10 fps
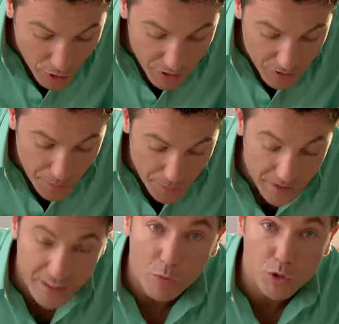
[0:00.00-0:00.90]
of the tips
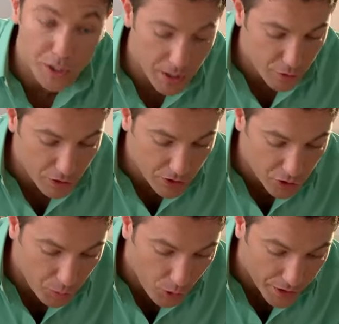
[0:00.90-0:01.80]
that I would give you at this
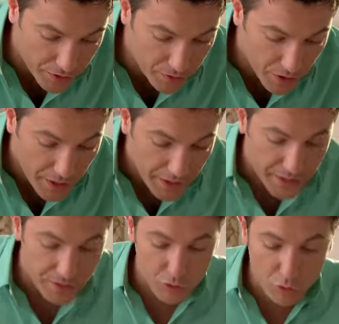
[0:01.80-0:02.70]
point
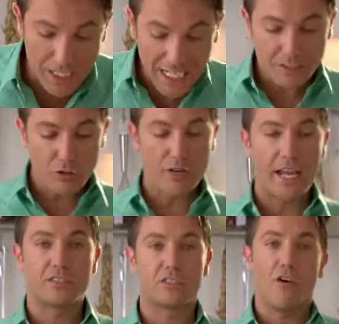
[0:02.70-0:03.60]
is to let it
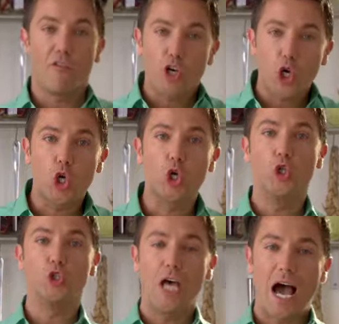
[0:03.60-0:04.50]
rest for a
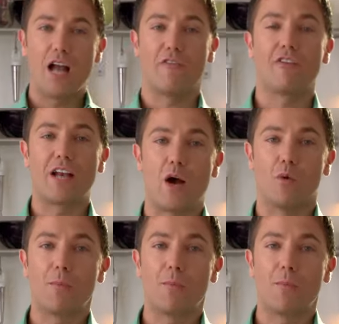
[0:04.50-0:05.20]
good half an hour.